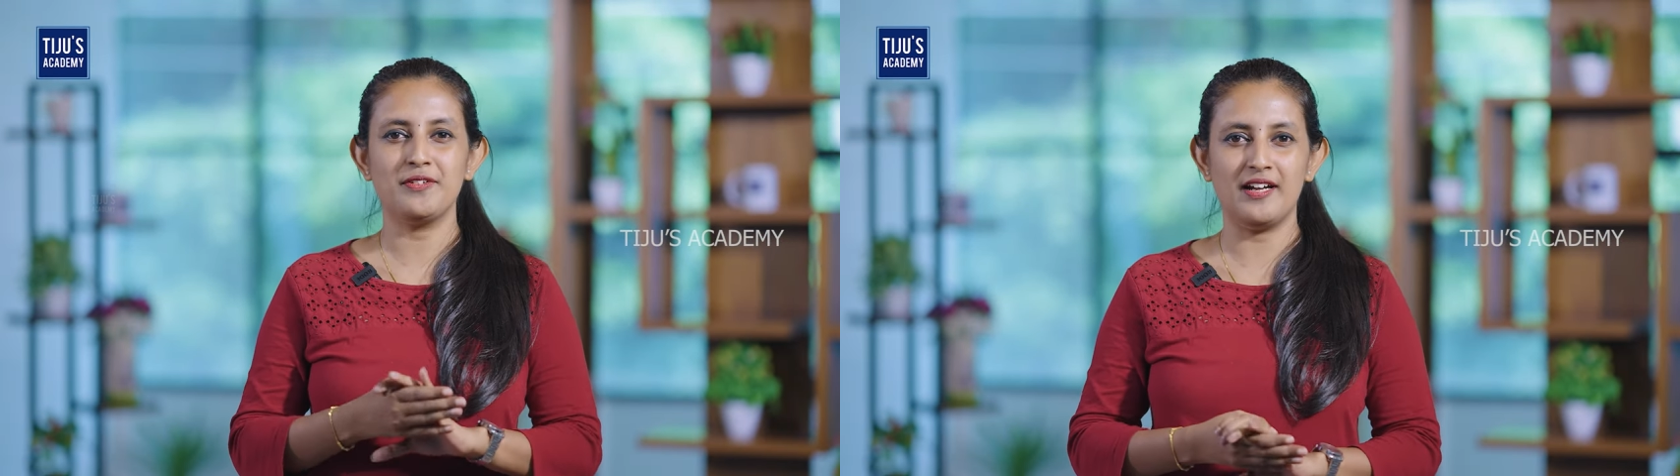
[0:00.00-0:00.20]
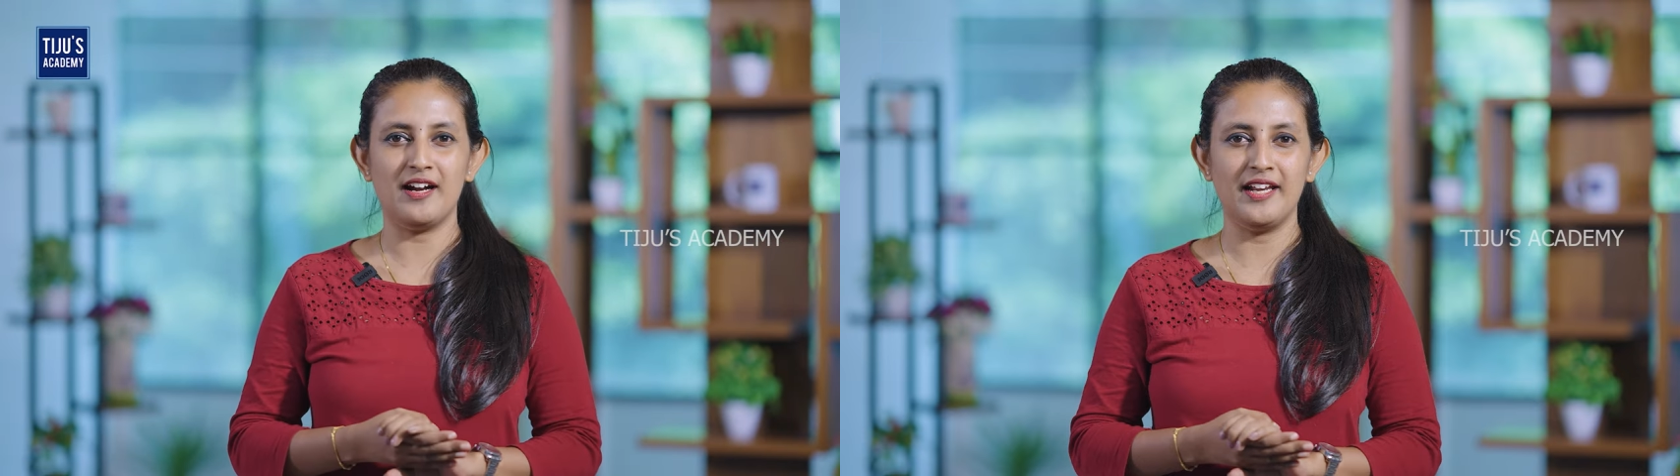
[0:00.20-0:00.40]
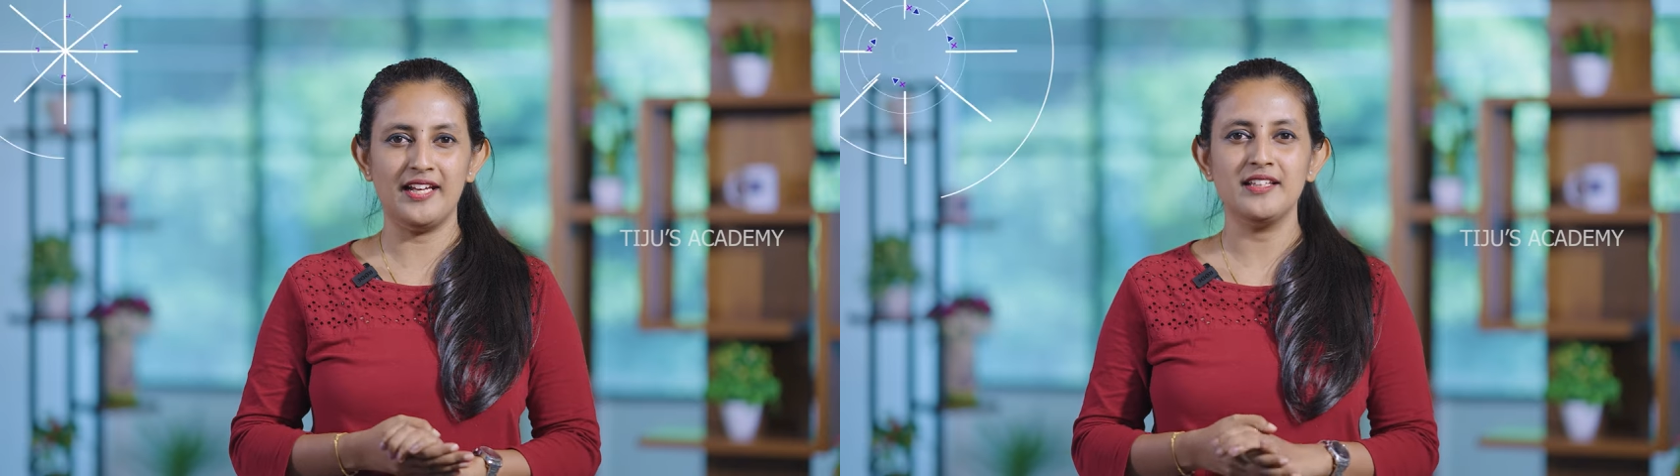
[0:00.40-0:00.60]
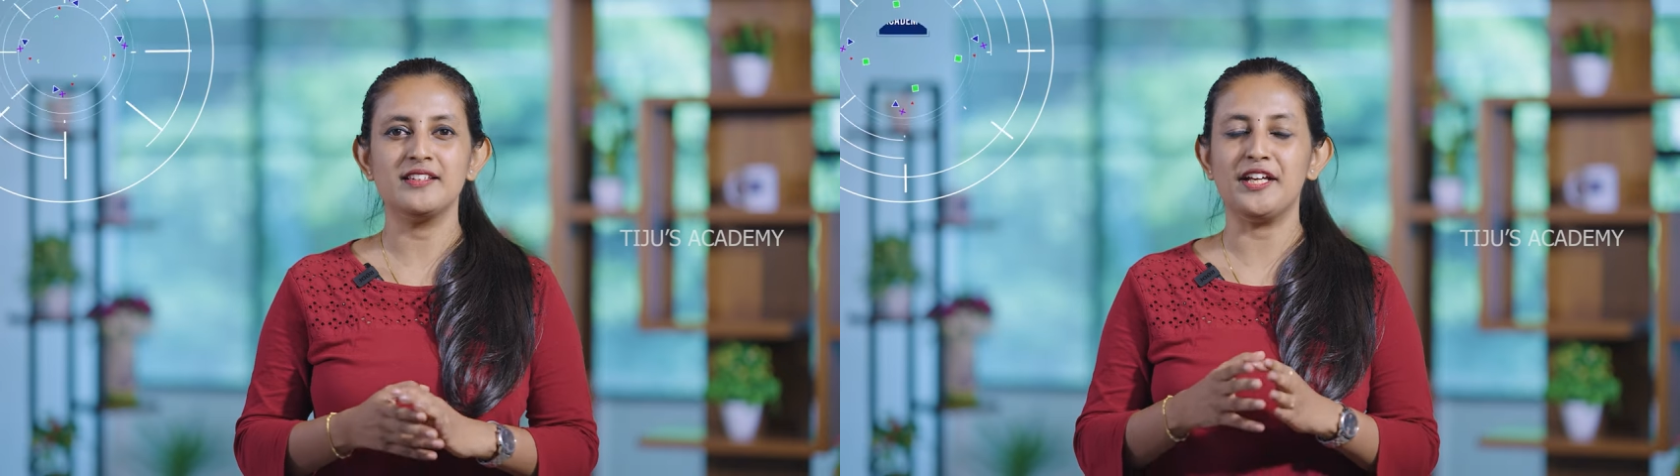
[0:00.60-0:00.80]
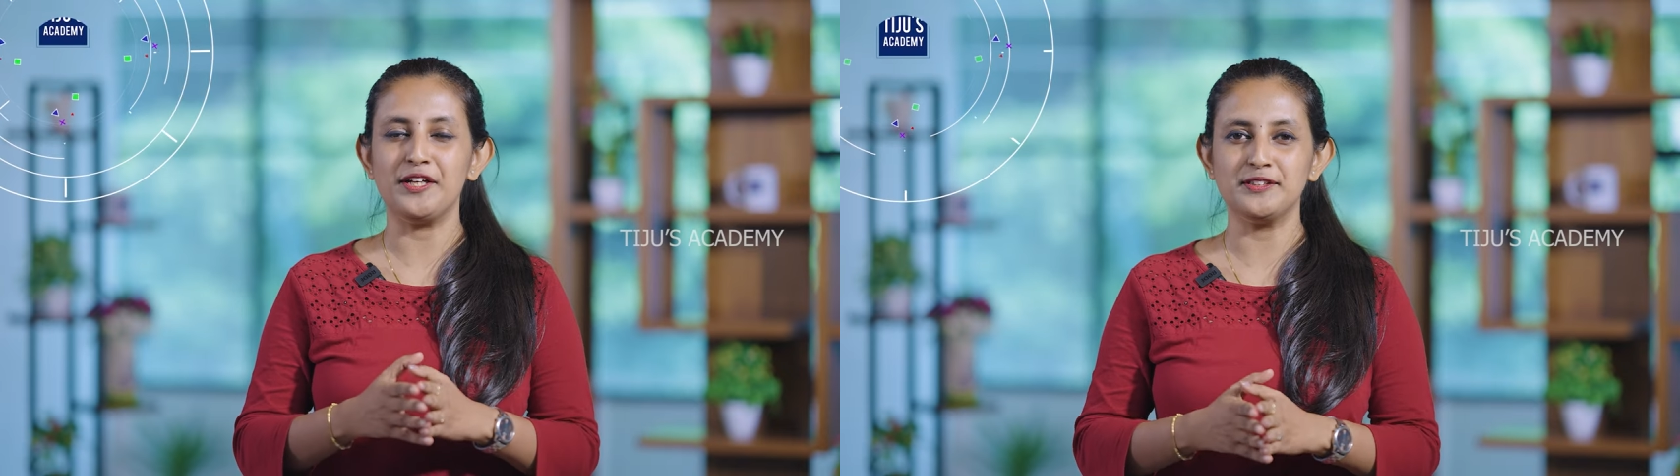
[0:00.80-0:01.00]
regarding
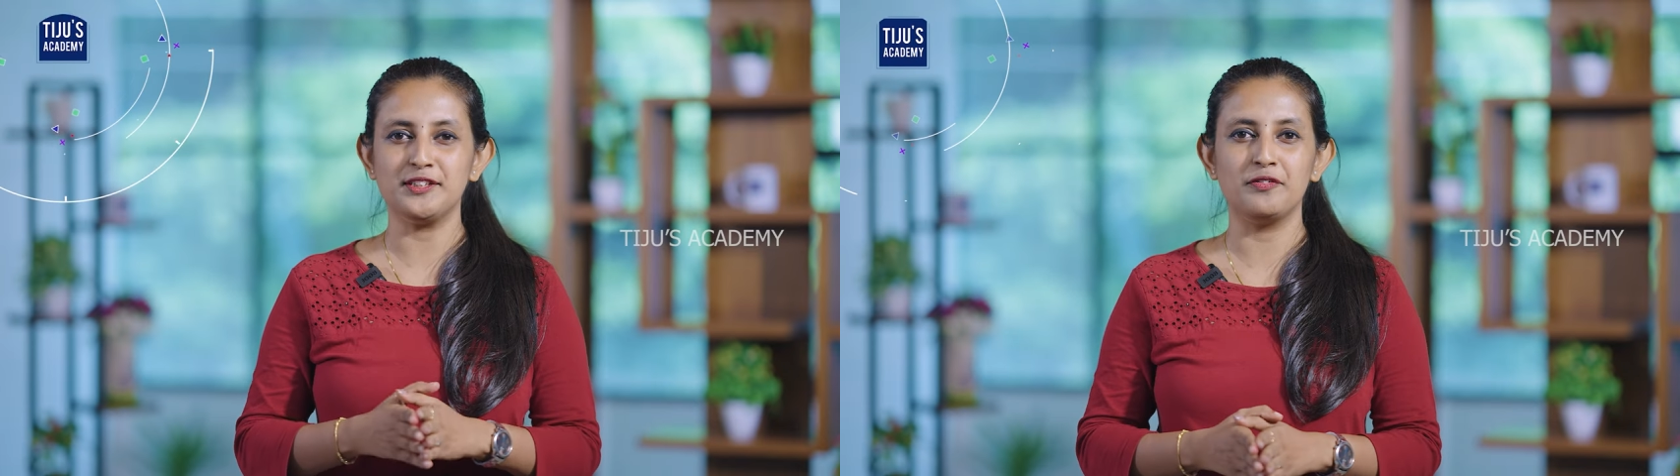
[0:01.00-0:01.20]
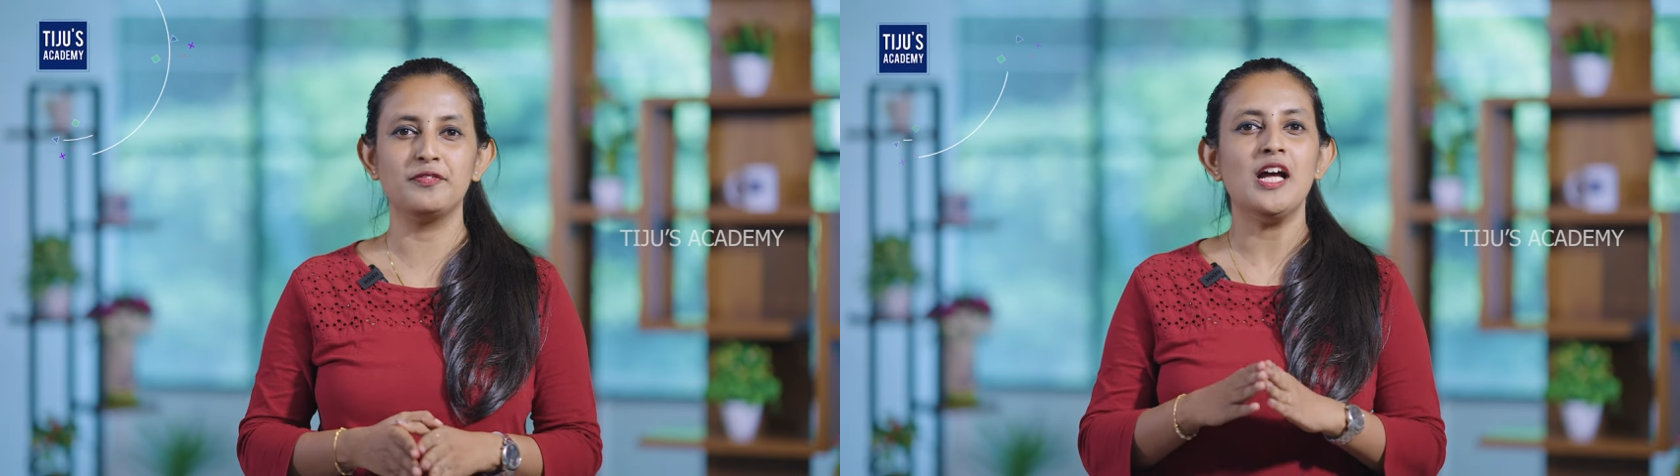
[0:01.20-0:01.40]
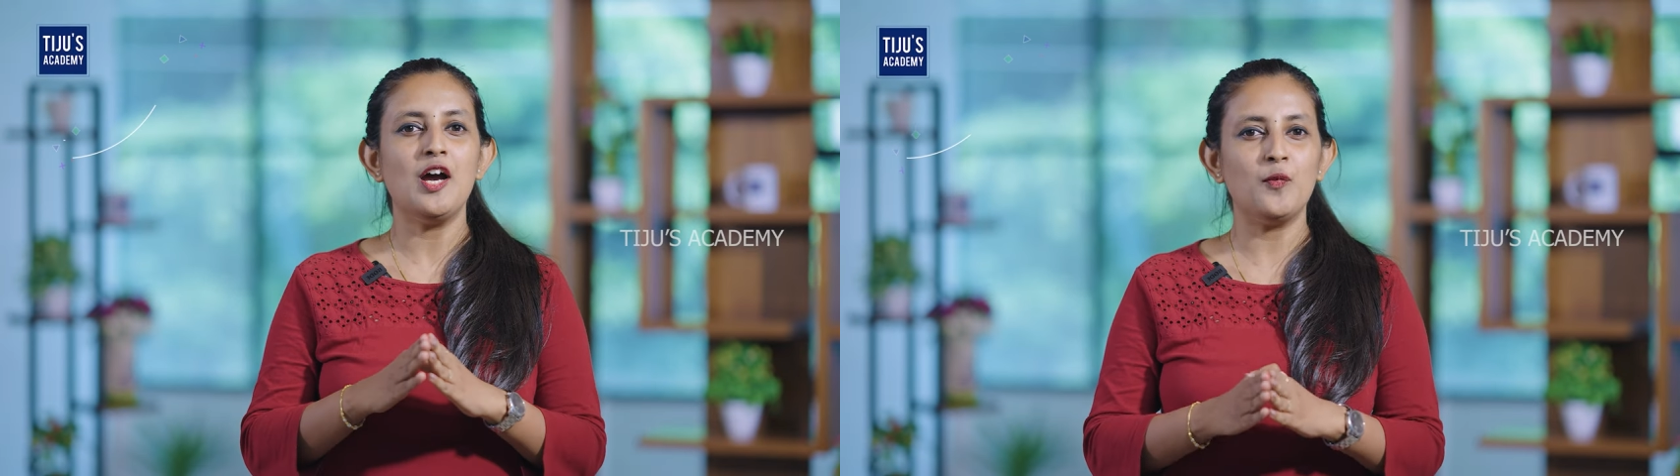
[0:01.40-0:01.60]
the use of